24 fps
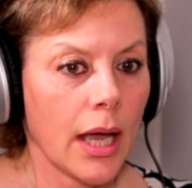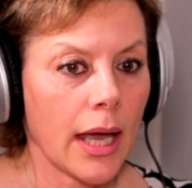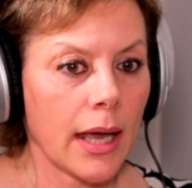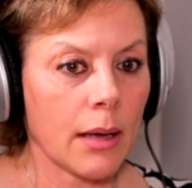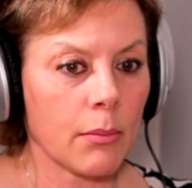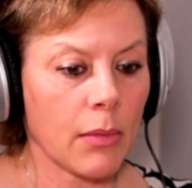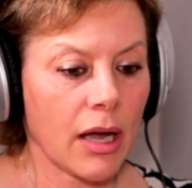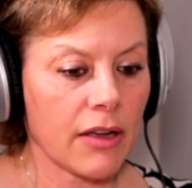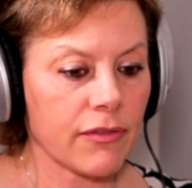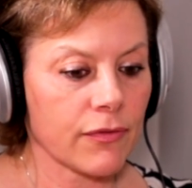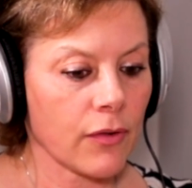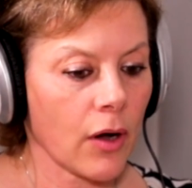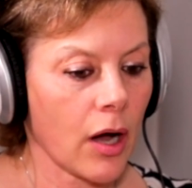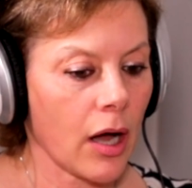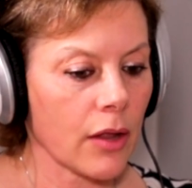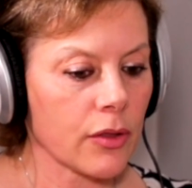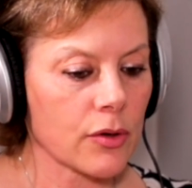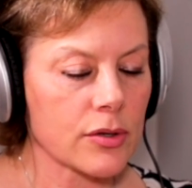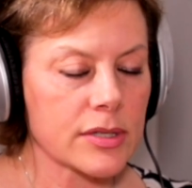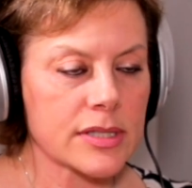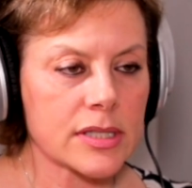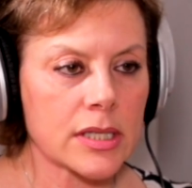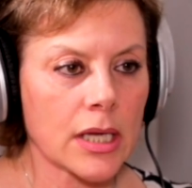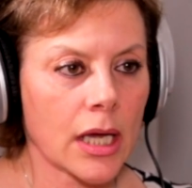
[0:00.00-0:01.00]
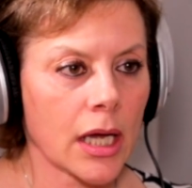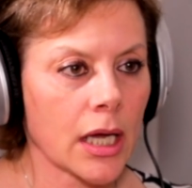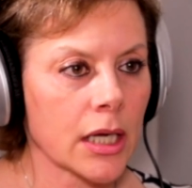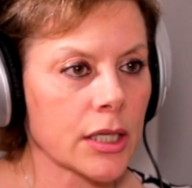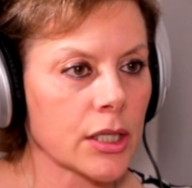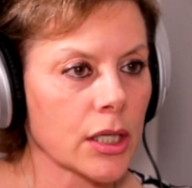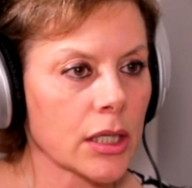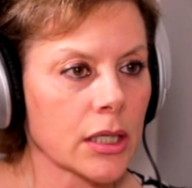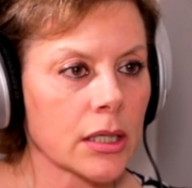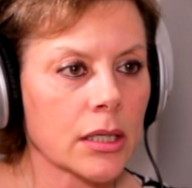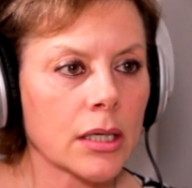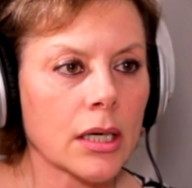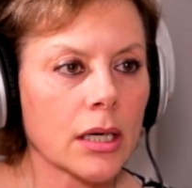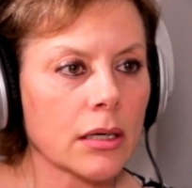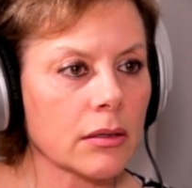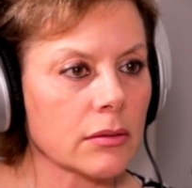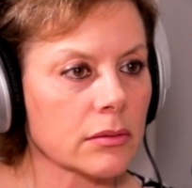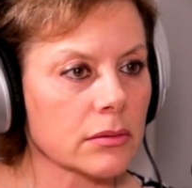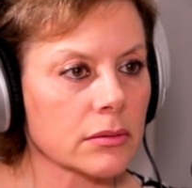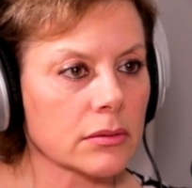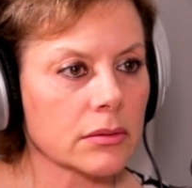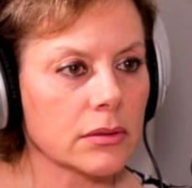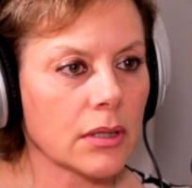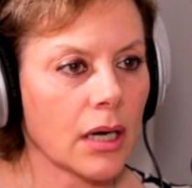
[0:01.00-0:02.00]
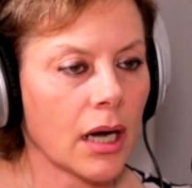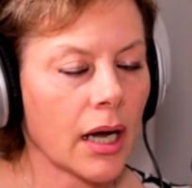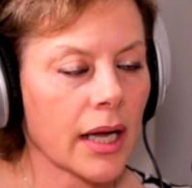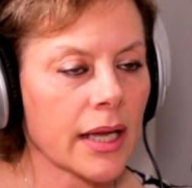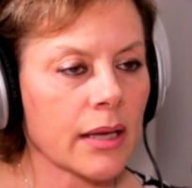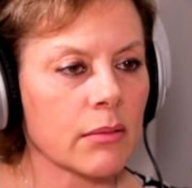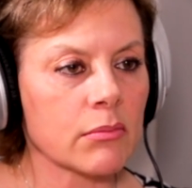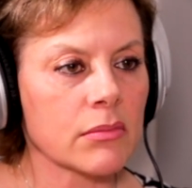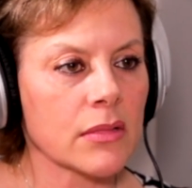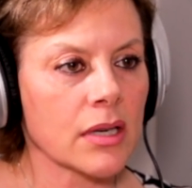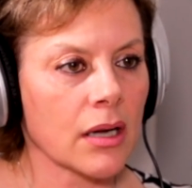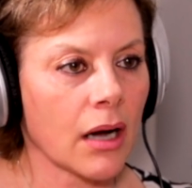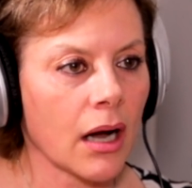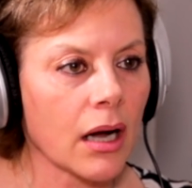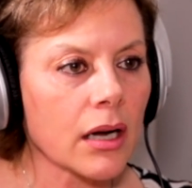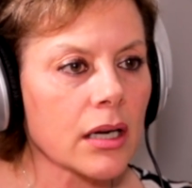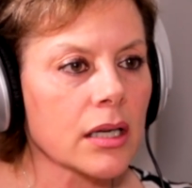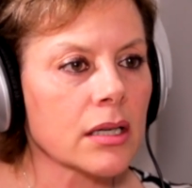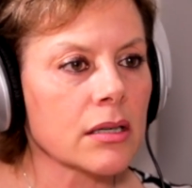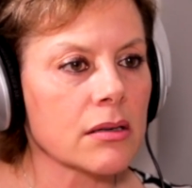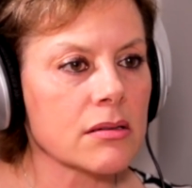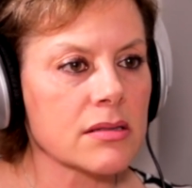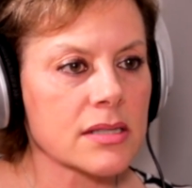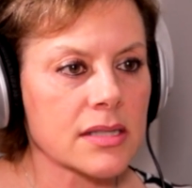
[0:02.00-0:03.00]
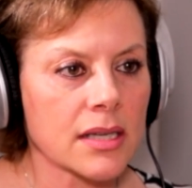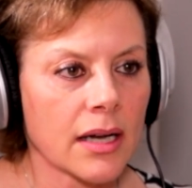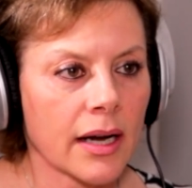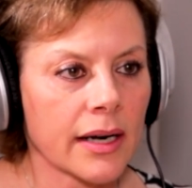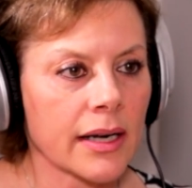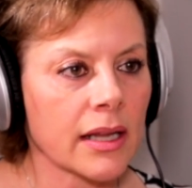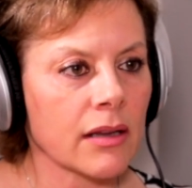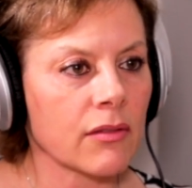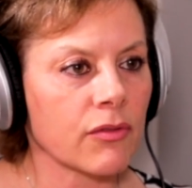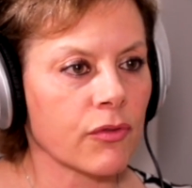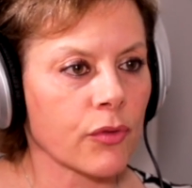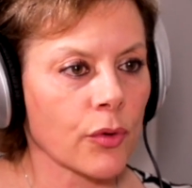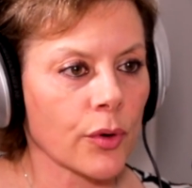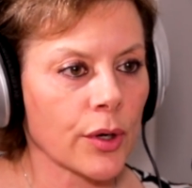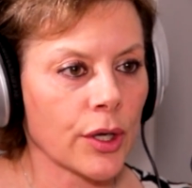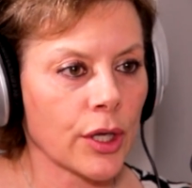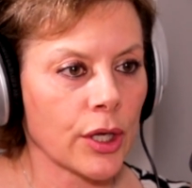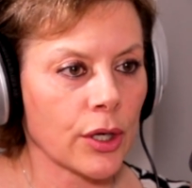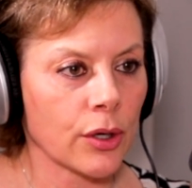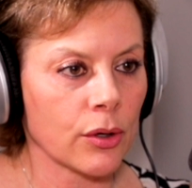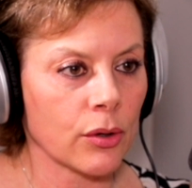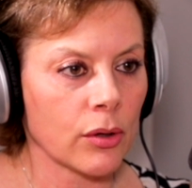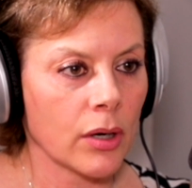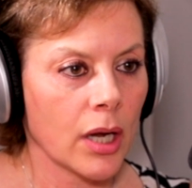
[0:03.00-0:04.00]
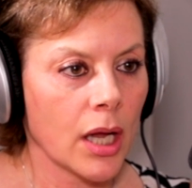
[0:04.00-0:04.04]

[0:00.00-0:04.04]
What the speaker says: And my father said, no, I am not co-signing for you.